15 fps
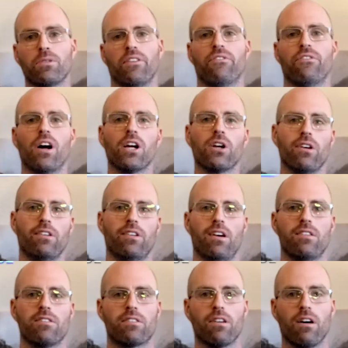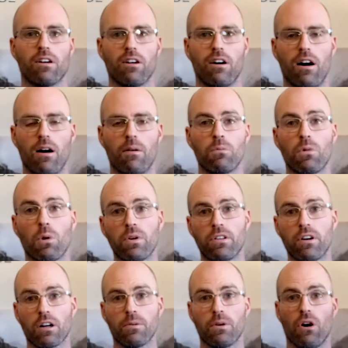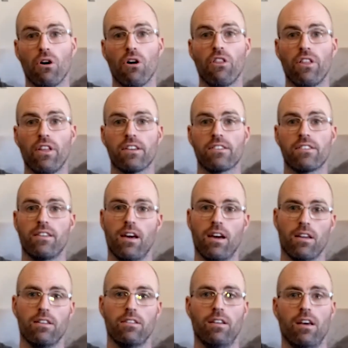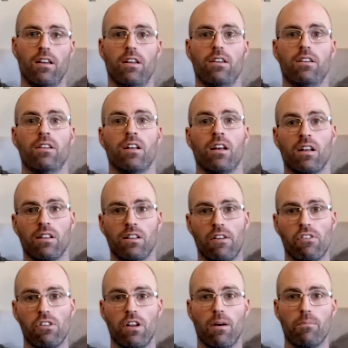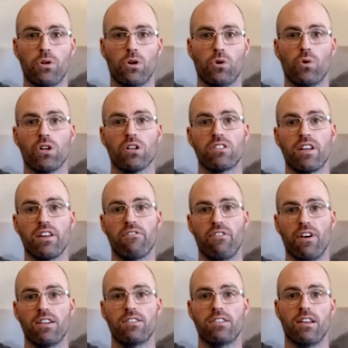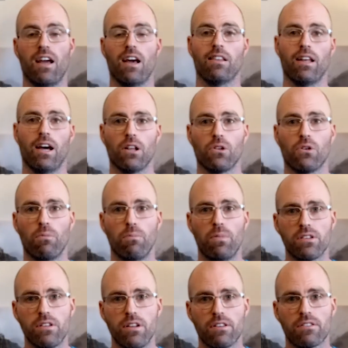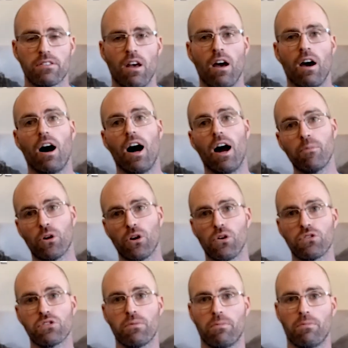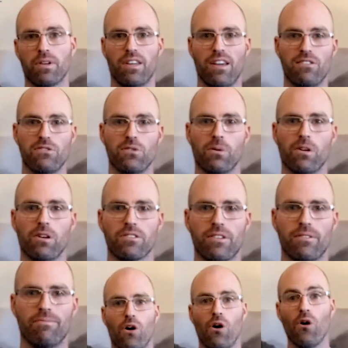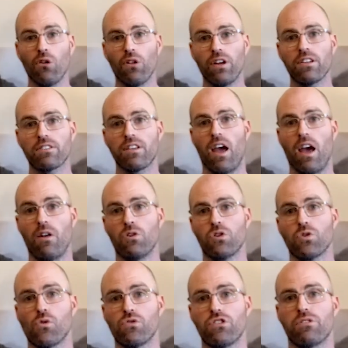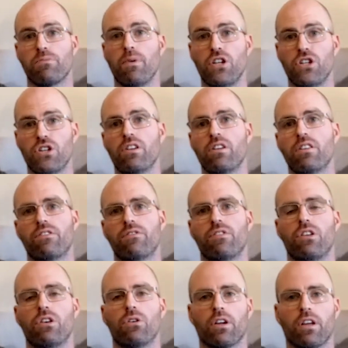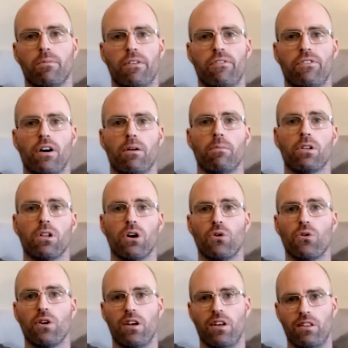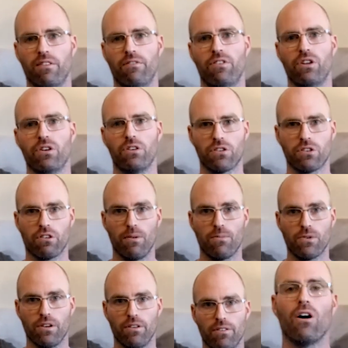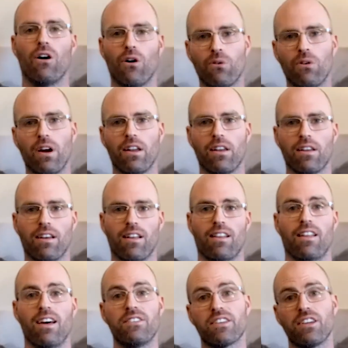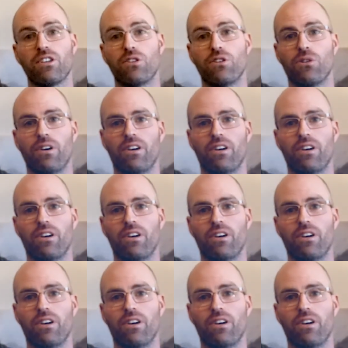to FindGreatTenants.com, where we talk about all things tech and tenant, leveling up your real estate investing and landlord business. I'm your host, Mackenzie Wilson. All links and resources mentioned in this video can be found below in the video description. All right, let's get to